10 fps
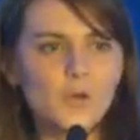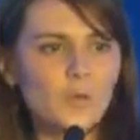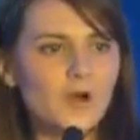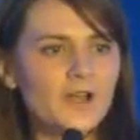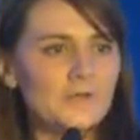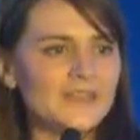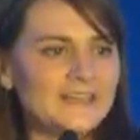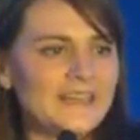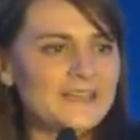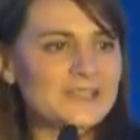Why am I
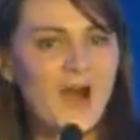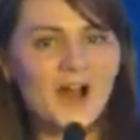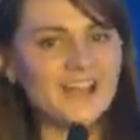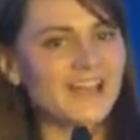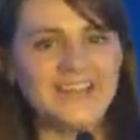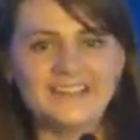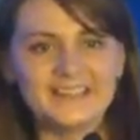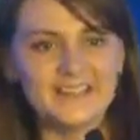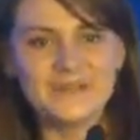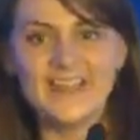seeing Thailand
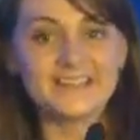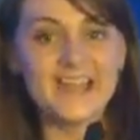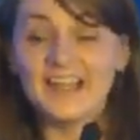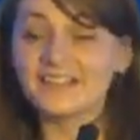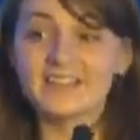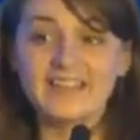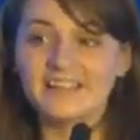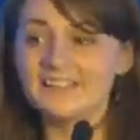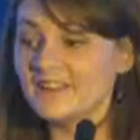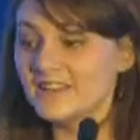in the mix? Actually,
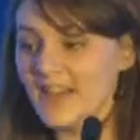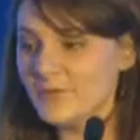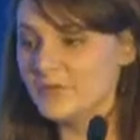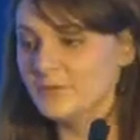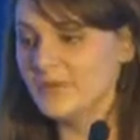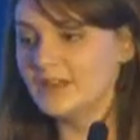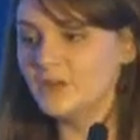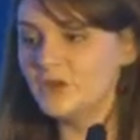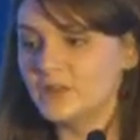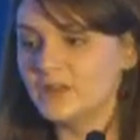it does happen, but
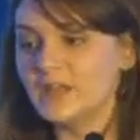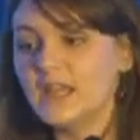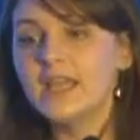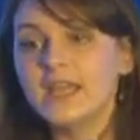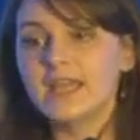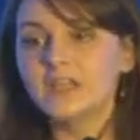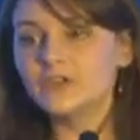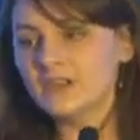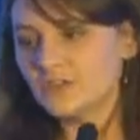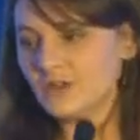if you can
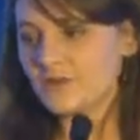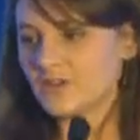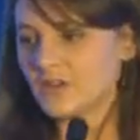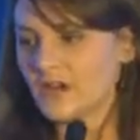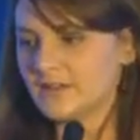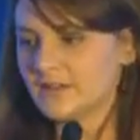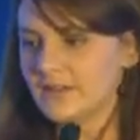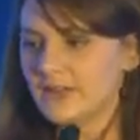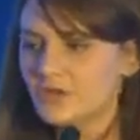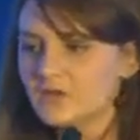increase your advertisers,
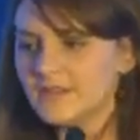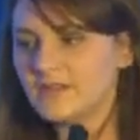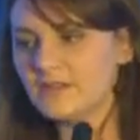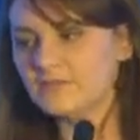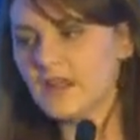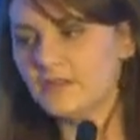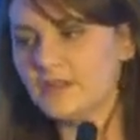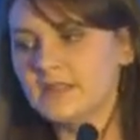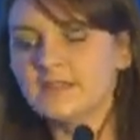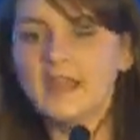increase that
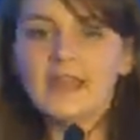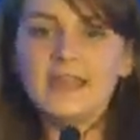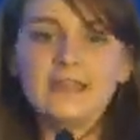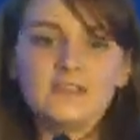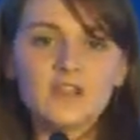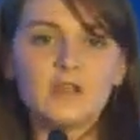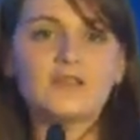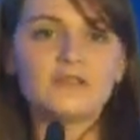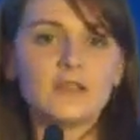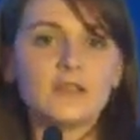relevance, it's
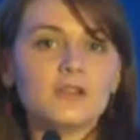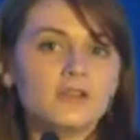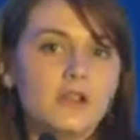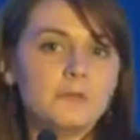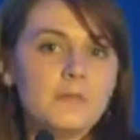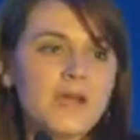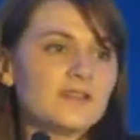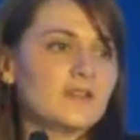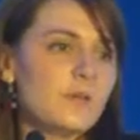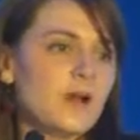going to, you know,
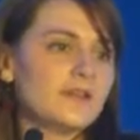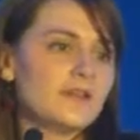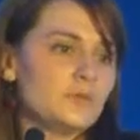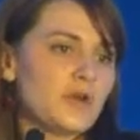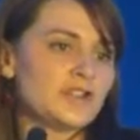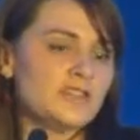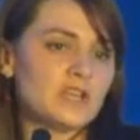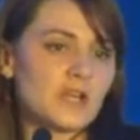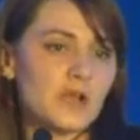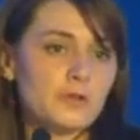maximize the impressions
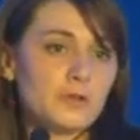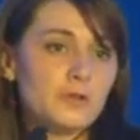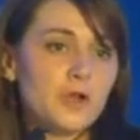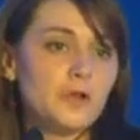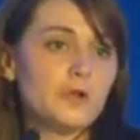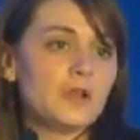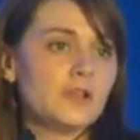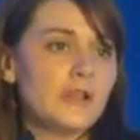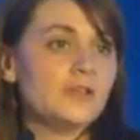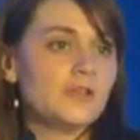that go
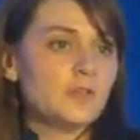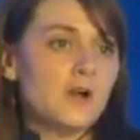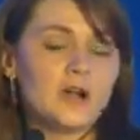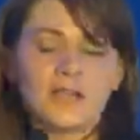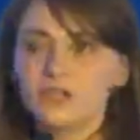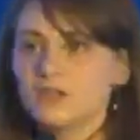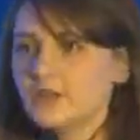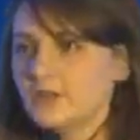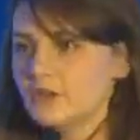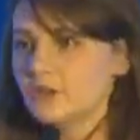through into the market. You
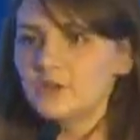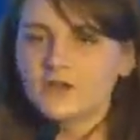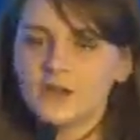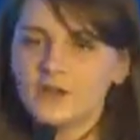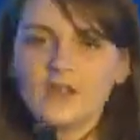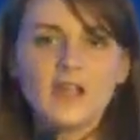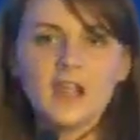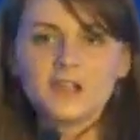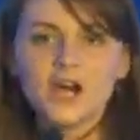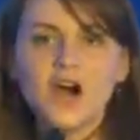can then use those
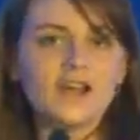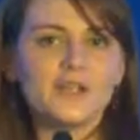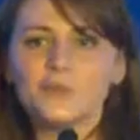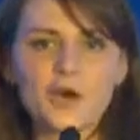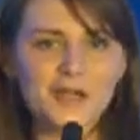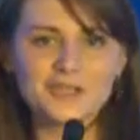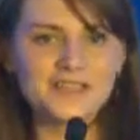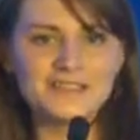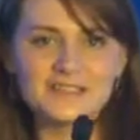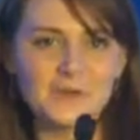Thai
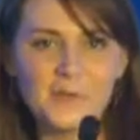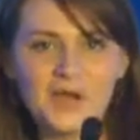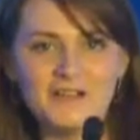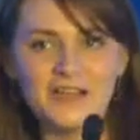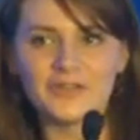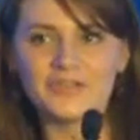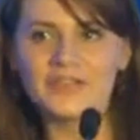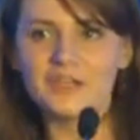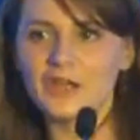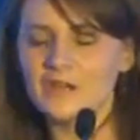impressions somewhere else in
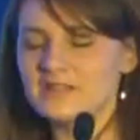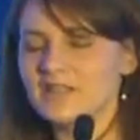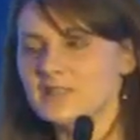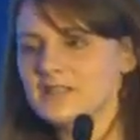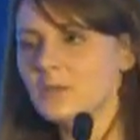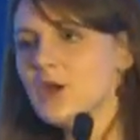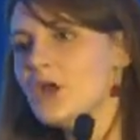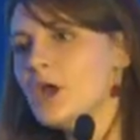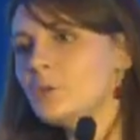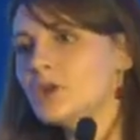the ecosystem,
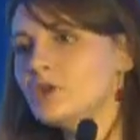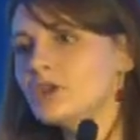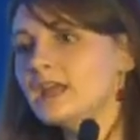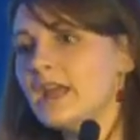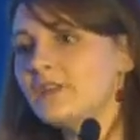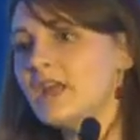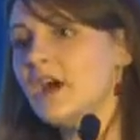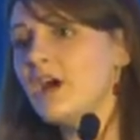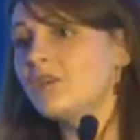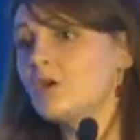but you can get
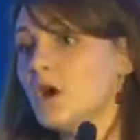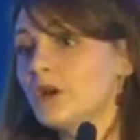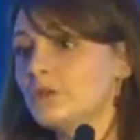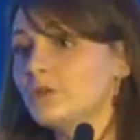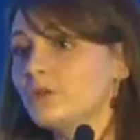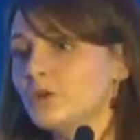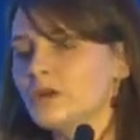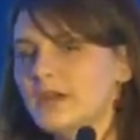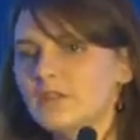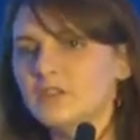that ROI through for
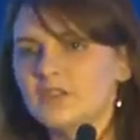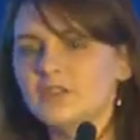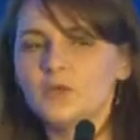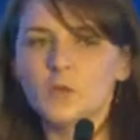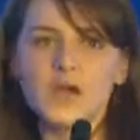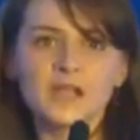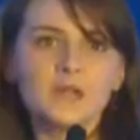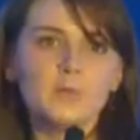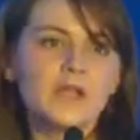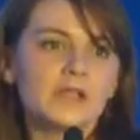your advertisers. So
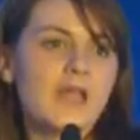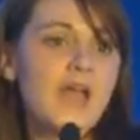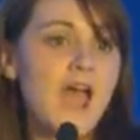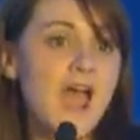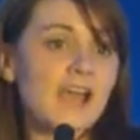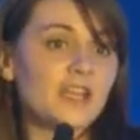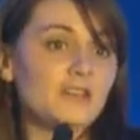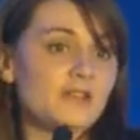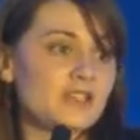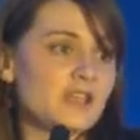working with
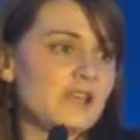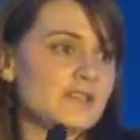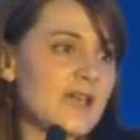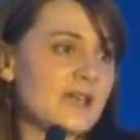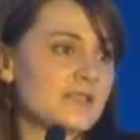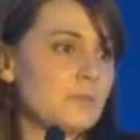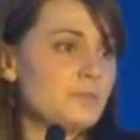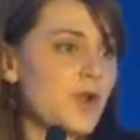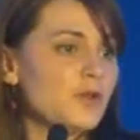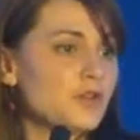accurate geodata,
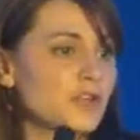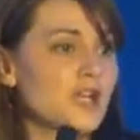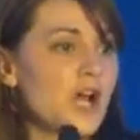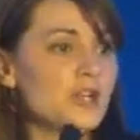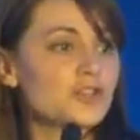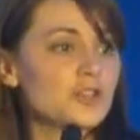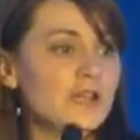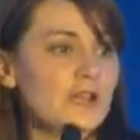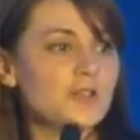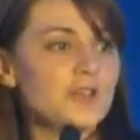both on a country
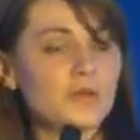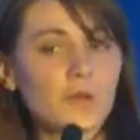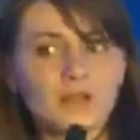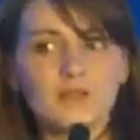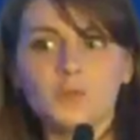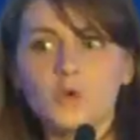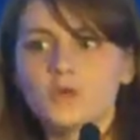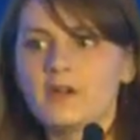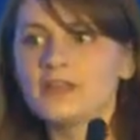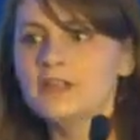level as well as a more
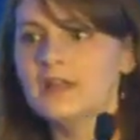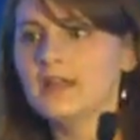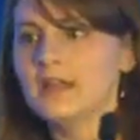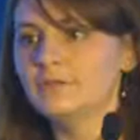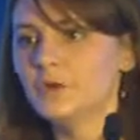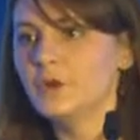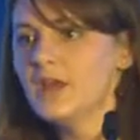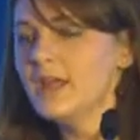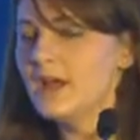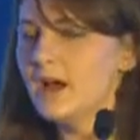granular level,
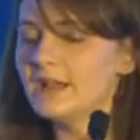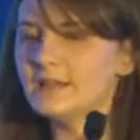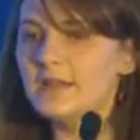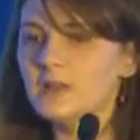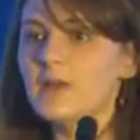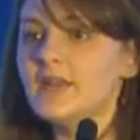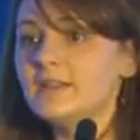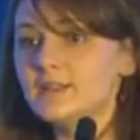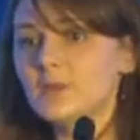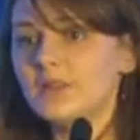it
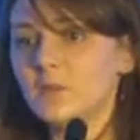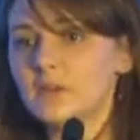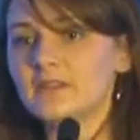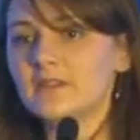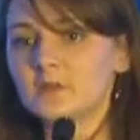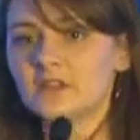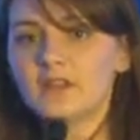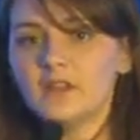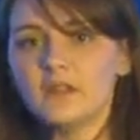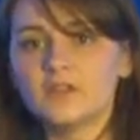amazes me that we still
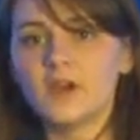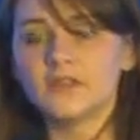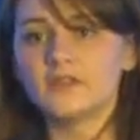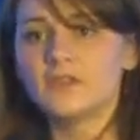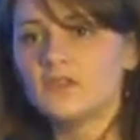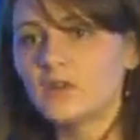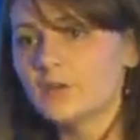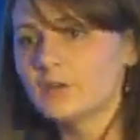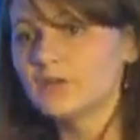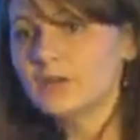see those kind of
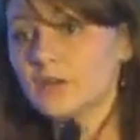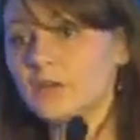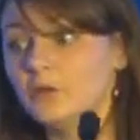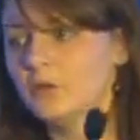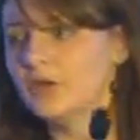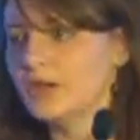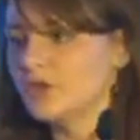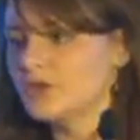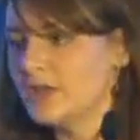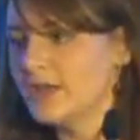discrepancies through on a
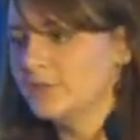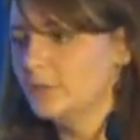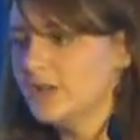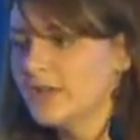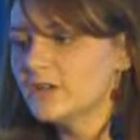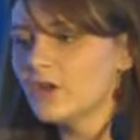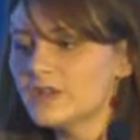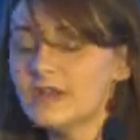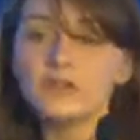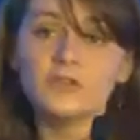country level, but it's going
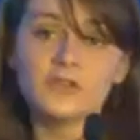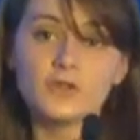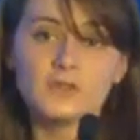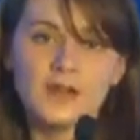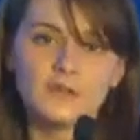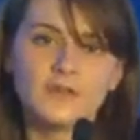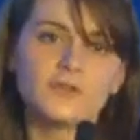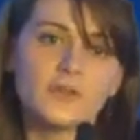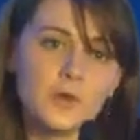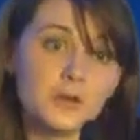to increase your relevance
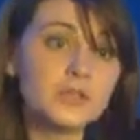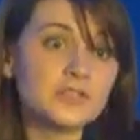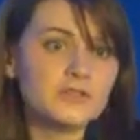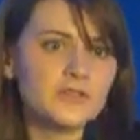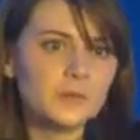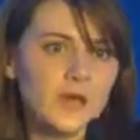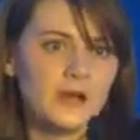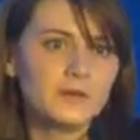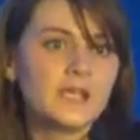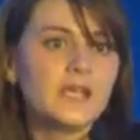for the publisher as
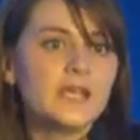well.